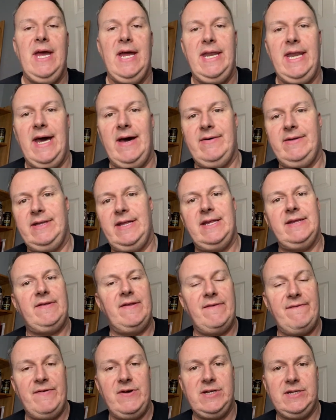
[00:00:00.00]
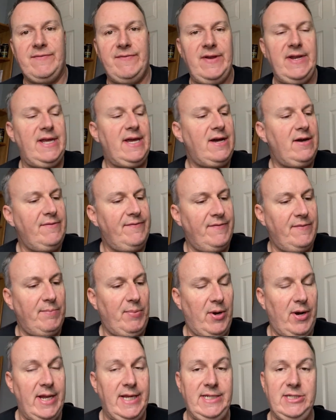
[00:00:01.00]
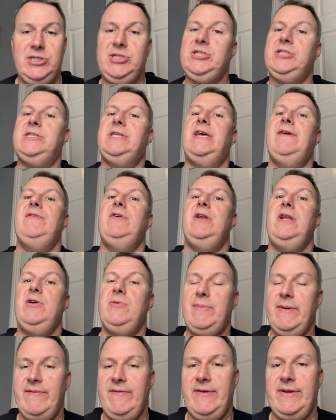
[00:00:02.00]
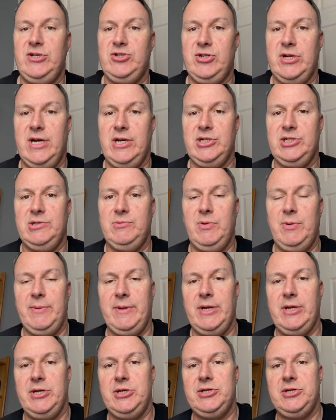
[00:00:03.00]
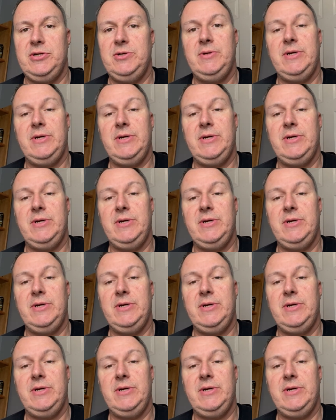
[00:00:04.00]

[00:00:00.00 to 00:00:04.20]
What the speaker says: Now, it's the first video for Polly's, just to give you a little bit of introduction of what we're going to do.